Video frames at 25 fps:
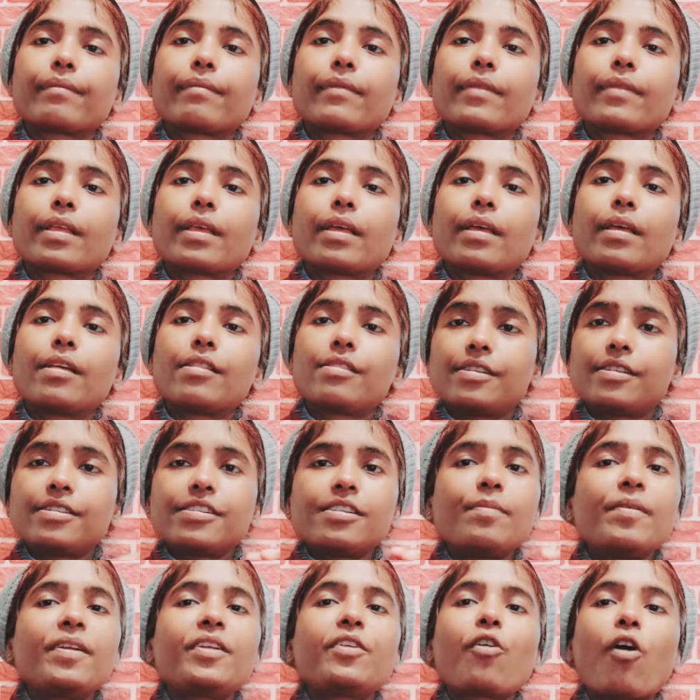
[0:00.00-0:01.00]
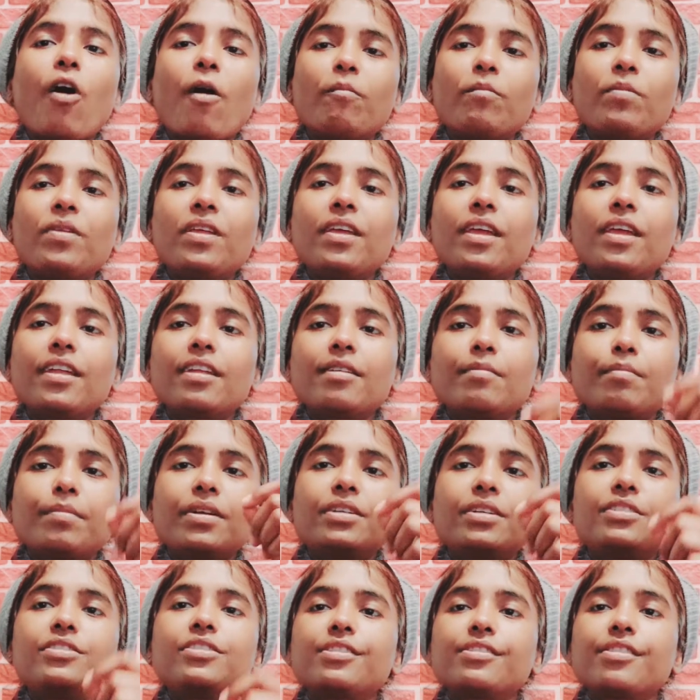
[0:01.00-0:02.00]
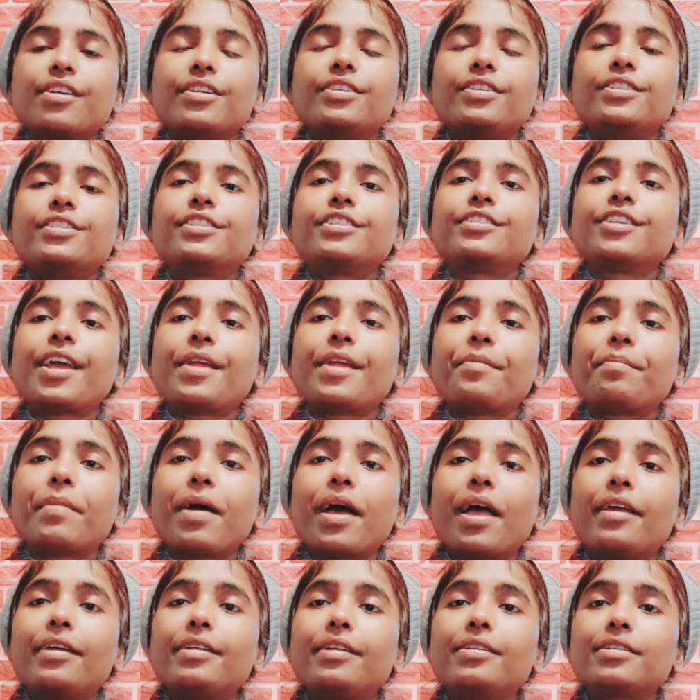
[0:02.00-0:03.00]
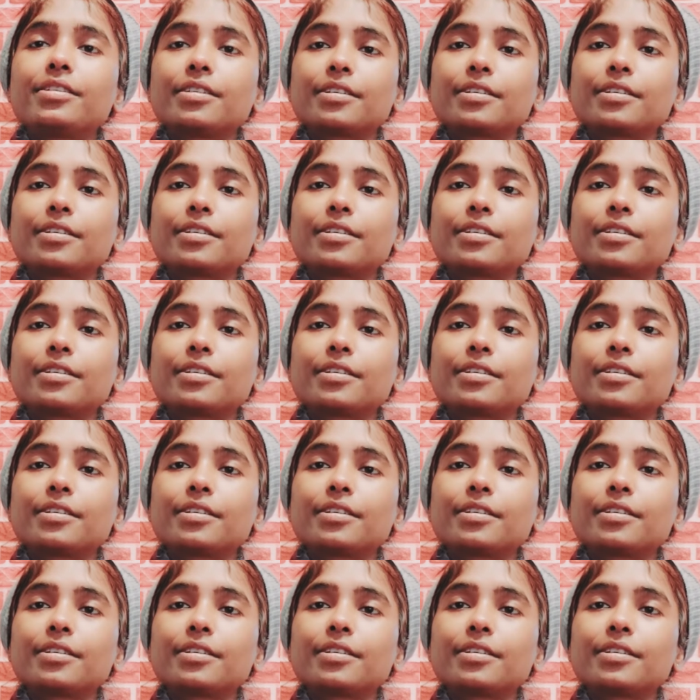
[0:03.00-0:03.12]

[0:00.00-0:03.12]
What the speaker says: It's a little bit complicated, but just understand by it.